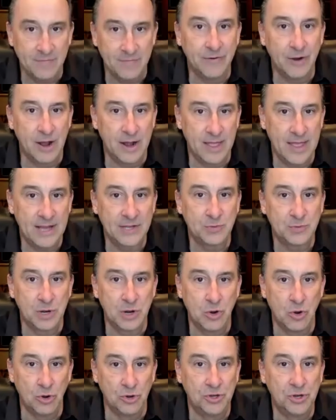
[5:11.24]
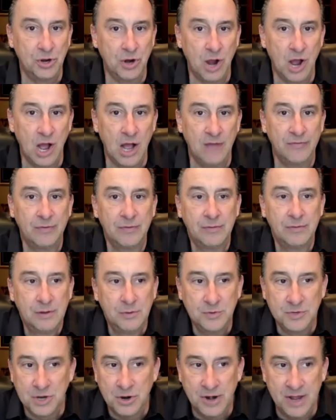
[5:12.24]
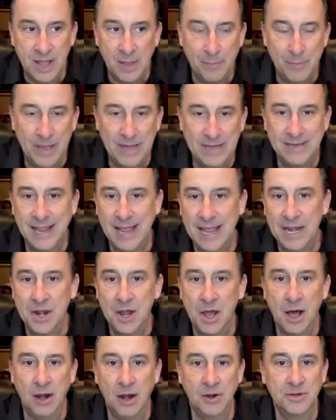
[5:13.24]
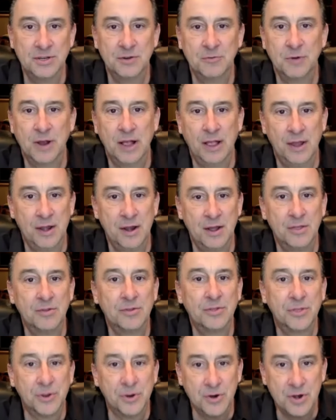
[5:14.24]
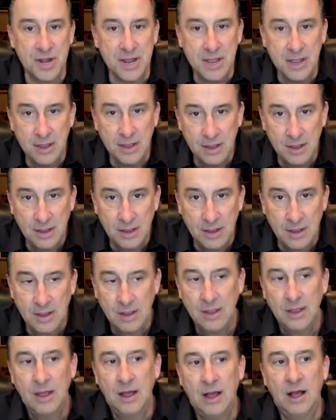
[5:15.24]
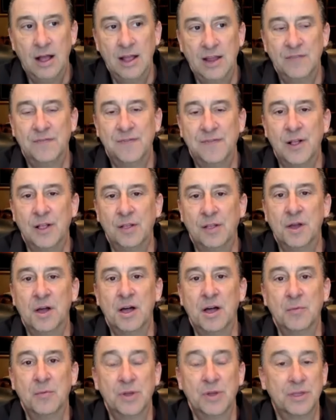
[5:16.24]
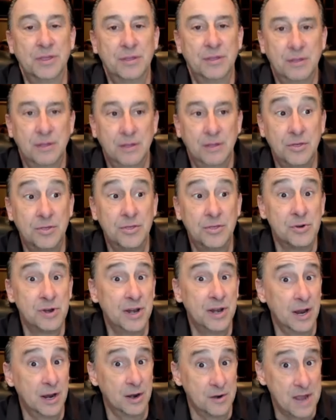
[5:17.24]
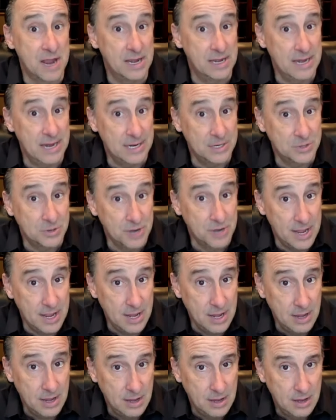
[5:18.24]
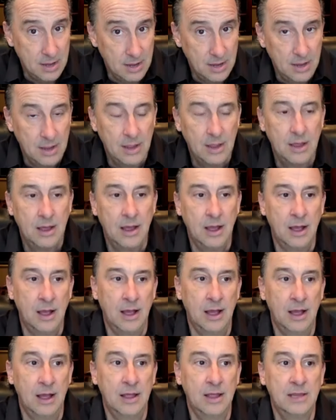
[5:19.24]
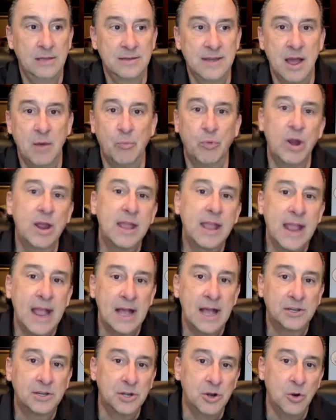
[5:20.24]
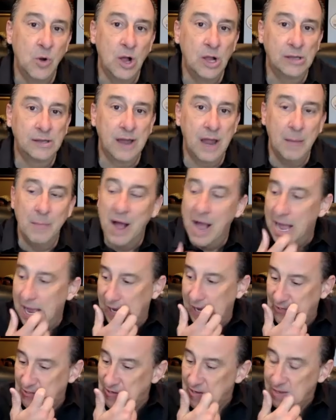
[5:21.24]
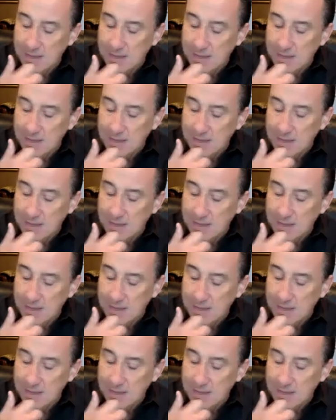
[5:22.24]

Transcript: Friday, that's when gold took off. It was already up about ten dollars. It rallied another thirty. Uh, it followed on with thirty dollar gain yesterday. Uh, is now breaking out to new all time highs.